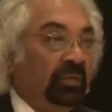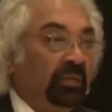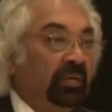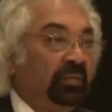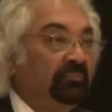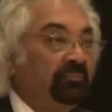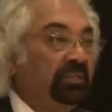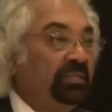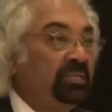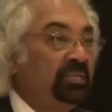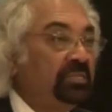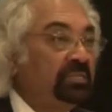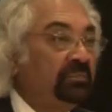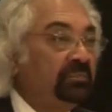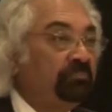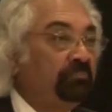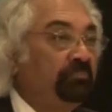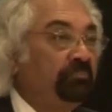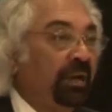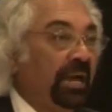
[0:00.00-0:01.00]
And with this
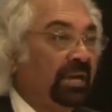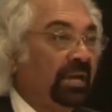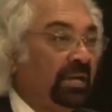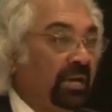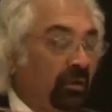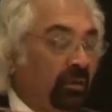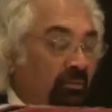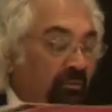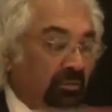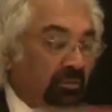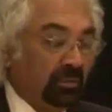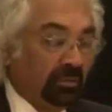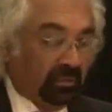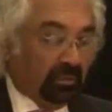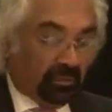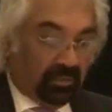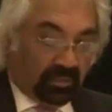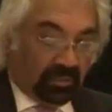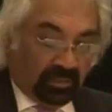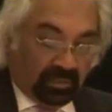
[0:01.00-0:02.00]
background,
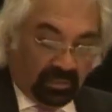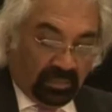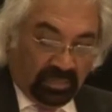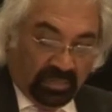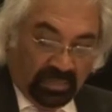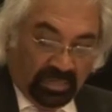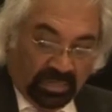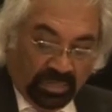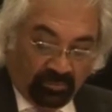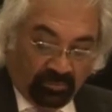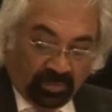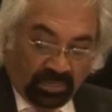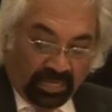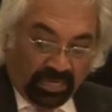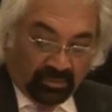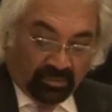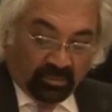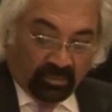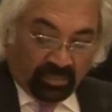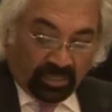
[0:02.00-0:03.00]
I would
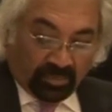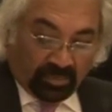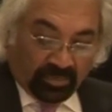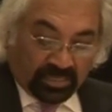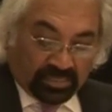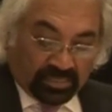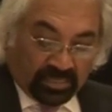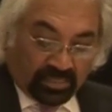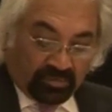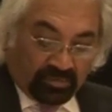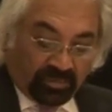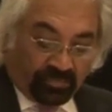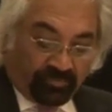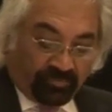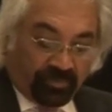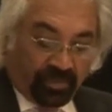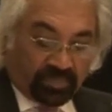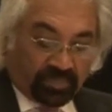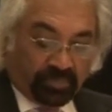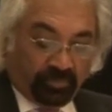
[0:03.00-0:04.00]
like to request our
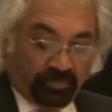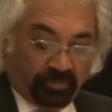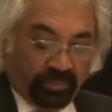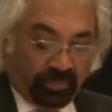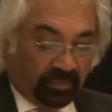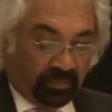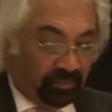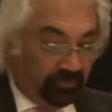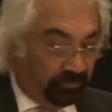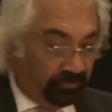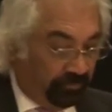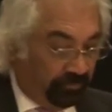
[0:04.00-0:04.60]
first speaker,